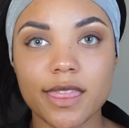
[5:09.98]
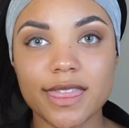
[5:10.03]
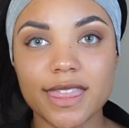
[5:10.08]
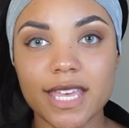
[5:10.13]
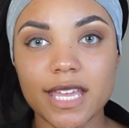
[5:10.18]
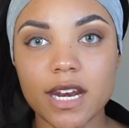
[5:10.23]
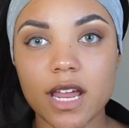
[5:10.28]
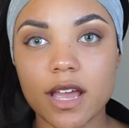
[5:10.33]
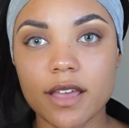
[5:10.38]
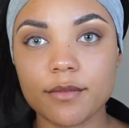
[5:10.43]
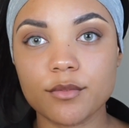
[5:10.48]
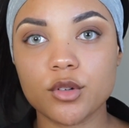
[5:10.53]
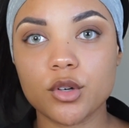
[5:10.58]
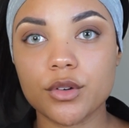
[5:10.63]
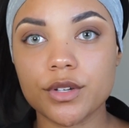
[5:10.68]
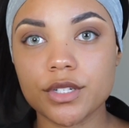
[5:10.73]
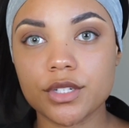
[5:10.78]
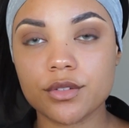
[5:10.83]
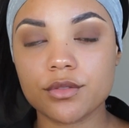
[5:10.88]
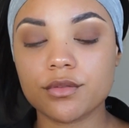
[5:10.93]
Then I'm
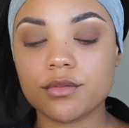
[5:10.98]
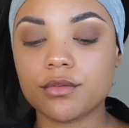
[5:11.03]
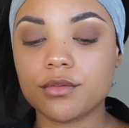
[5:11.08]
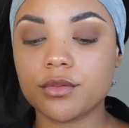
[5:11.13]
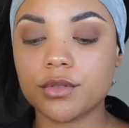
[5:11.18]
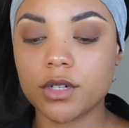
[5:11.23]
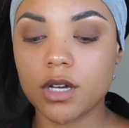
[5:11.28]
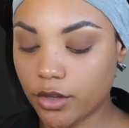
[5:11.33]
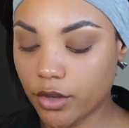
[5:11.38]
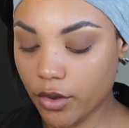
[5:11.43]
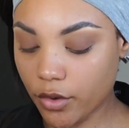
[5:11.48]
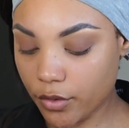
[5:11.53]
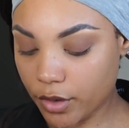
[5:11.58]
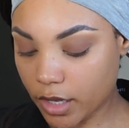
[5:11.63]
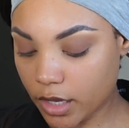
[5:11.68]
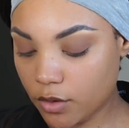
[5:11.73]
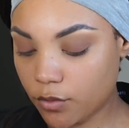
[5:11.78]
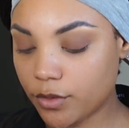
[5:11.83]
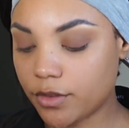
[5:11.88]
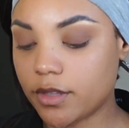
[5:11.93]
going to go
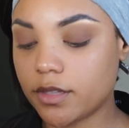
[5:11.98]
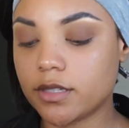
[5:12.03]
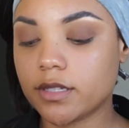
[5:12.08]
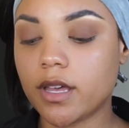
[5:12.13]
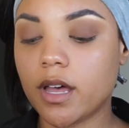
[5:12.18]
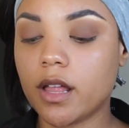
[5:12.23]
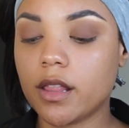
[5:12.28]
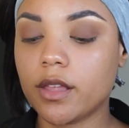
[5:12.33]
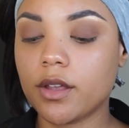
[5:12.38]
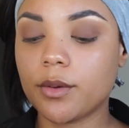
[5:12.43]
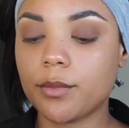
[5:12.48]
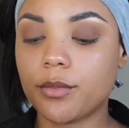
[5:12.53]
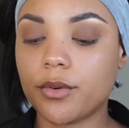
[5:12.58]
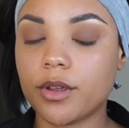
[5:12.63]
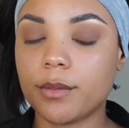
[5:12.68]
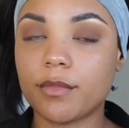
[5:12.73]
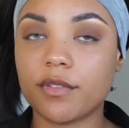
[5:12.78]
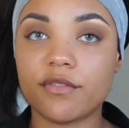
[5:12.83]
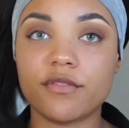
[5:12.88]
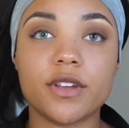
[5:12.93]
in with this color
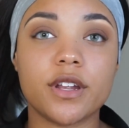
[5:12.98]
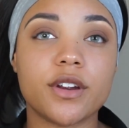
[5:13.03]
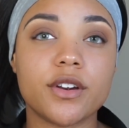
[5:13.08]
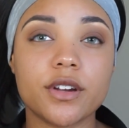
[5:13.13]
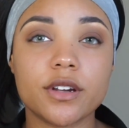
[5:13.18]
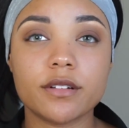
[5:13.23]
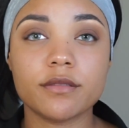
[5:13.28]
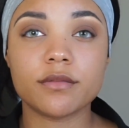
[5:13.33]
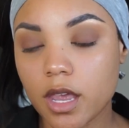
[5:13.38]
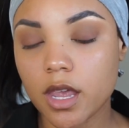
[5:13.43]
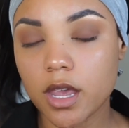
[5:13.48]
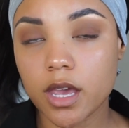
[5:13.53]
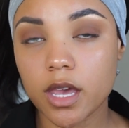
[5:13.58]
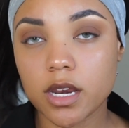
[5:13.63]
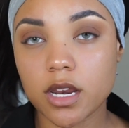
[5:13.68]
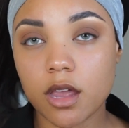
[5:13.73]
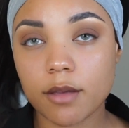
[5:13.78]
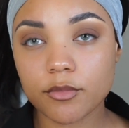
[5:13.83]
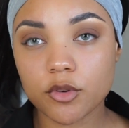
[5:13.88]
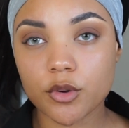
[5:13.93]
Primavera, and
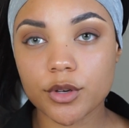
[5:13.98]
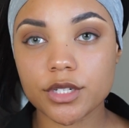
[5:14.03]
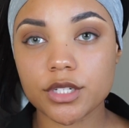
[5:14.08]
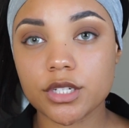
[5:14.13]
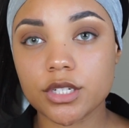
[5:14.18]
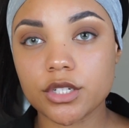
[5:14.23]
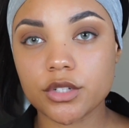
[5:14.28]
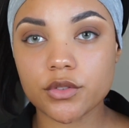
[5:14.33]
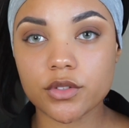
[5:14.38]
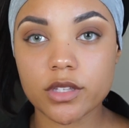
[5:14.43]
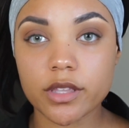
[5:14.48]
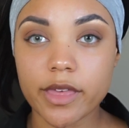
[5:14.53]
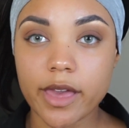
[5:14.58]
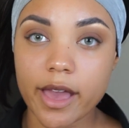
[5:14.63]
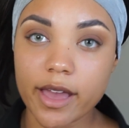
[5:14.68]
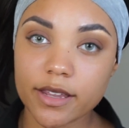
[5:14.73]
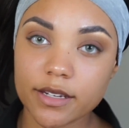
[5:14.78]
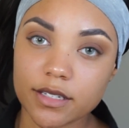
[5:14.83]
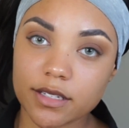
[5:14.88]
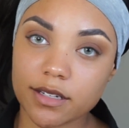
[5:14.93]
I'm going to use
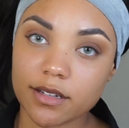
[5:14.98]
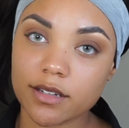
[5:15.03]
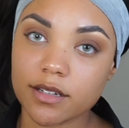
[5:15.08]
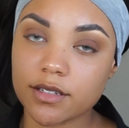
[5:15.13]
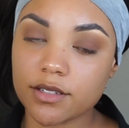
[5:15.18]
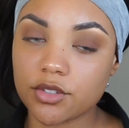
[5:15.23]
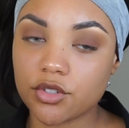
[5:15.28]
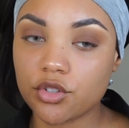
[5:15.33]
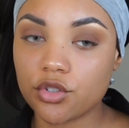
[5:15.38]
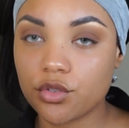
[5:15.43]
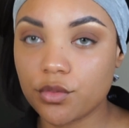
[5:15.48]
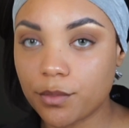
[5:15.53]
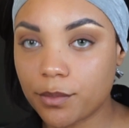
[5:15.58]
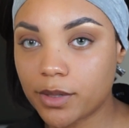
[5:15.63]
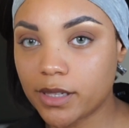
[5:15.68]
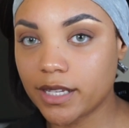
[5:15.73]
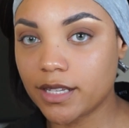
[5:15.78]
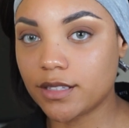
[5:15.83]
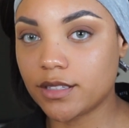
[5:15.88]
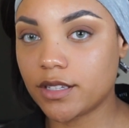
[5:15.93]
that to
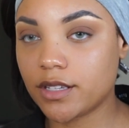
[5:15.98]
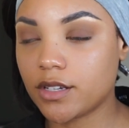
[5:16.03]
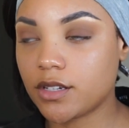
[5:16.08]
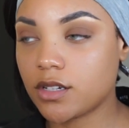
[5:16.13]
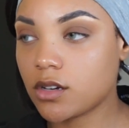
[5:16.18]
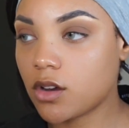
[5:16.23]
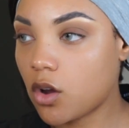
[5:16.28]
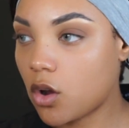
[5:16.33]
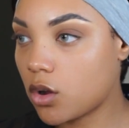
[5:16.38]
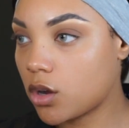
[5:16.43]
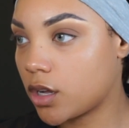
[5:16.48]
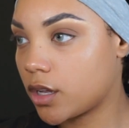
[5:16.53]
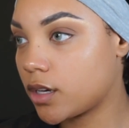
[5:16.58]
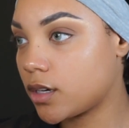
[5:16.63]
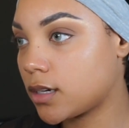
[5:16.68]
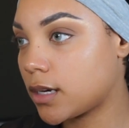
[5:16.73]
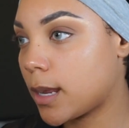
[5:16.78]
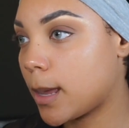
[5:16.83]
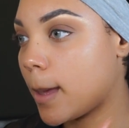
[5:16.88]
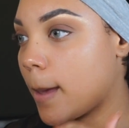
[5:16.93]
place it on
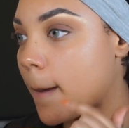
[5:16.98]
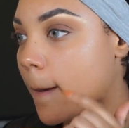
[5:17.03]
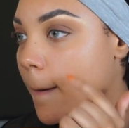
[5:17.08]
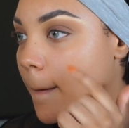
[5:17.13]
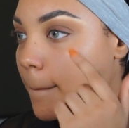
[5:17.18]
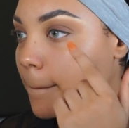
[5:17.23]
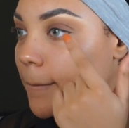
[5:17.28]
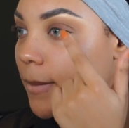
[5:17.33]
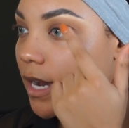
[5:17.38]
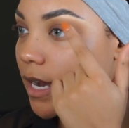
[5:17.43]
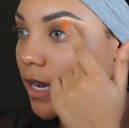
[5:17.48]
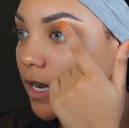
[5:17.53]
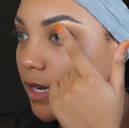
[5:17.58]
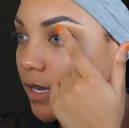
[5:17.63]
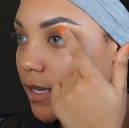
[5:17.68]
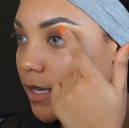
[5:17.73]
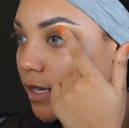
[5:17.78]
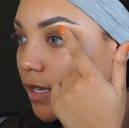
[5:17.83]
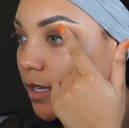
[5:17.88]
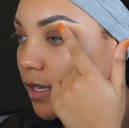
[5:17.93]

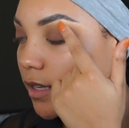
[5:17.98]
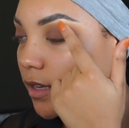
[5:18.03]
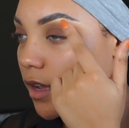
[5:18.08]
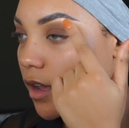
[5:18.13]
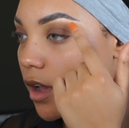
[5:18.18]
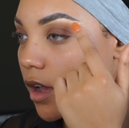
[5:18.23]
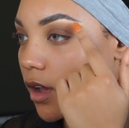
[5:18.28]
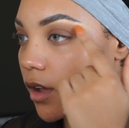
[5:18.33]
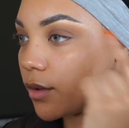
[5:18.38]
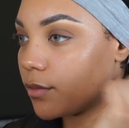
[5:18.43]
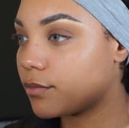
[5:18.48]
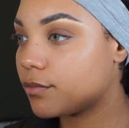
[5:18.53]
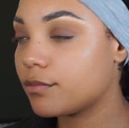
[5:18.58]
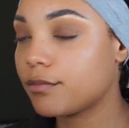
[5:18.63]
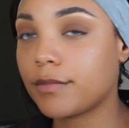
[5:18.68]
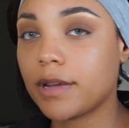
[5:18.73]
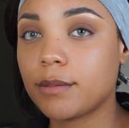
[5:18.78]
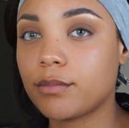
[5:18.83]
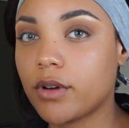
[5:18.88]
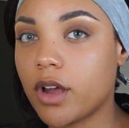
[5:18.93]
my
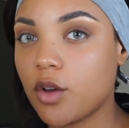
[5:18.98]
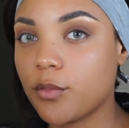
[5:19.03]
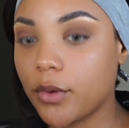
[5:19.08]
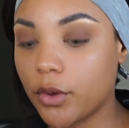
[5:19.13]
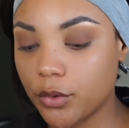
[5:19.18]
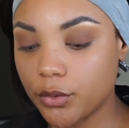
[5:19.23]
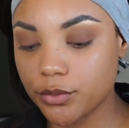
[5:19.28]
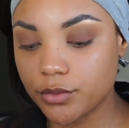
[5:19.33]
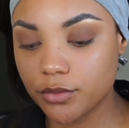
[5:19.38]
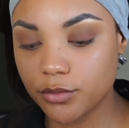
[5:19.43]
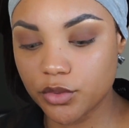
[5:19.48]
my brow bone.